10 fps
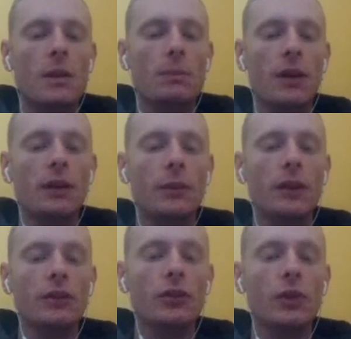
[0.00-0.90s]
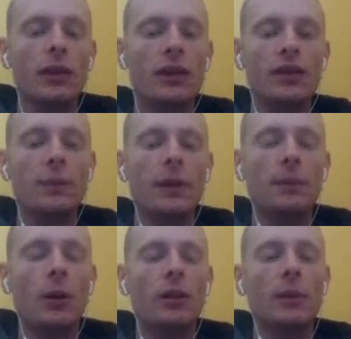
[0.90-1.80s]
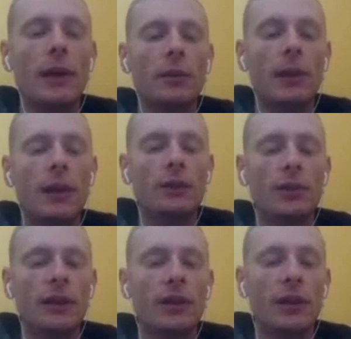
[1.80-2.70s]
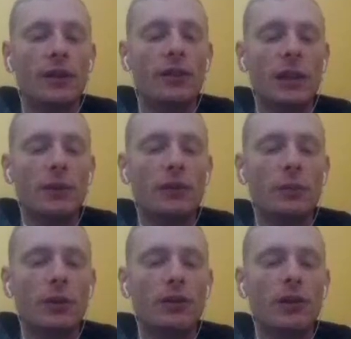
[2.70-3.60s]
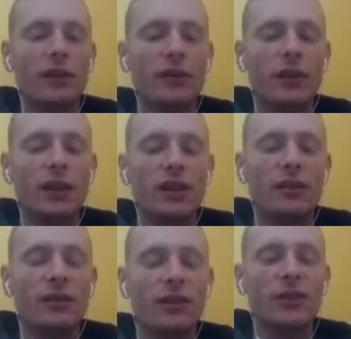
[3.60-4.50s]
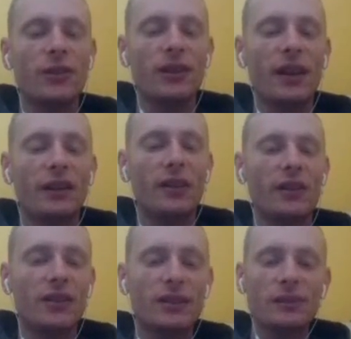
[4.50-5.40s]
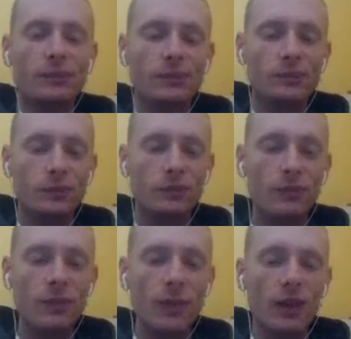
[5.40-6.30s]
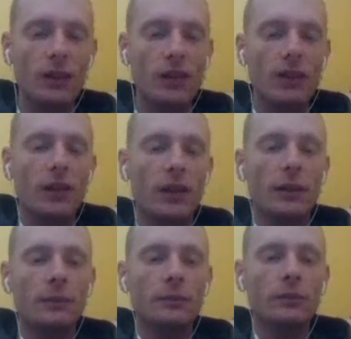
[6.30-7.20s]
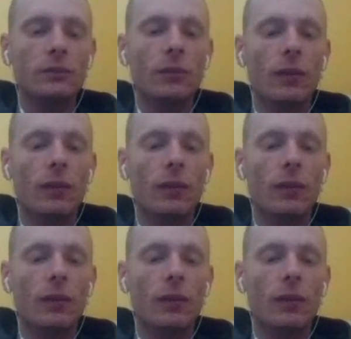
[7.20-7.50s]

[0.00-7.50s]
But we can do a ledge clip and a ball clip out of bounds right there to skip over the bookshelf. Really cool how that looks. Um,